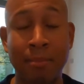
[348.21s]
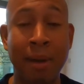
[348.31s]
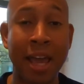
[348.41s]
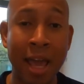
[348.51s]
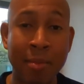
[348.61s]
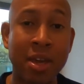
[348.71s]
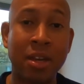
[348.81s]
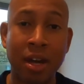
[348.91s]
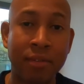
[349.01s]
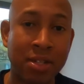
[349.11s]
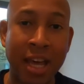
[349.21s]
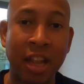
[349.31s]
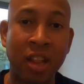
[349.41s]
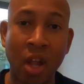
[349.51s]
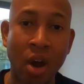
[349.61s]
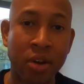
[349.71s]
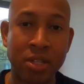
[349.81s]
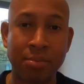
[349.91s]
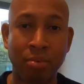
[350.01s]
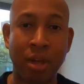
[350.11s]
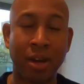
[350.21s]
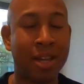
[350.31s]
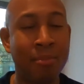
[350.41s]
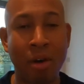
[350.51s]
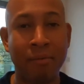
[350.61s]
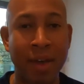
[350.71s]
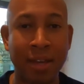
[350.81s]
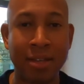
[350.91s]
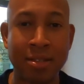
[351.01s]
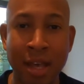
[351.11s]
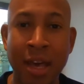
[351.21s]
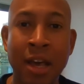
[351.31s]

Miami covers that large spread. Come on, Vegas.